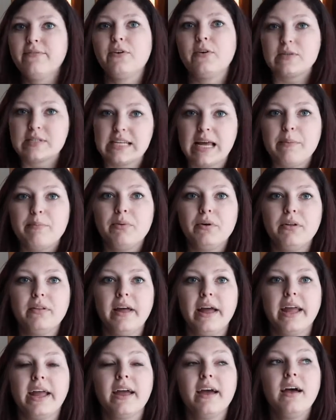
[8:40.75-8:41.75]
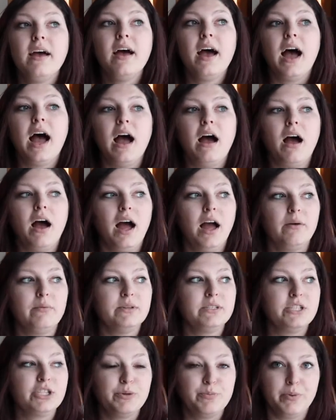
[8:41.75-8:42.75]
For example, like, I
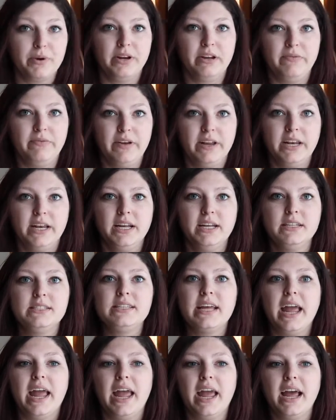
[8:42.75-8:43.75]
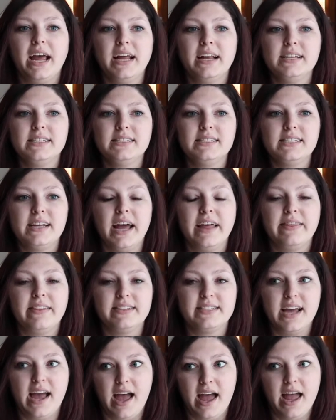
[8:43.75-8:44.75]
was super into fitness, and at the
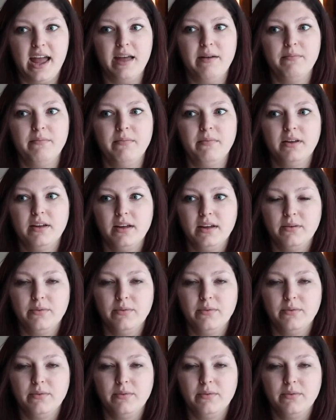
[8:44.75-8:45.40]
time,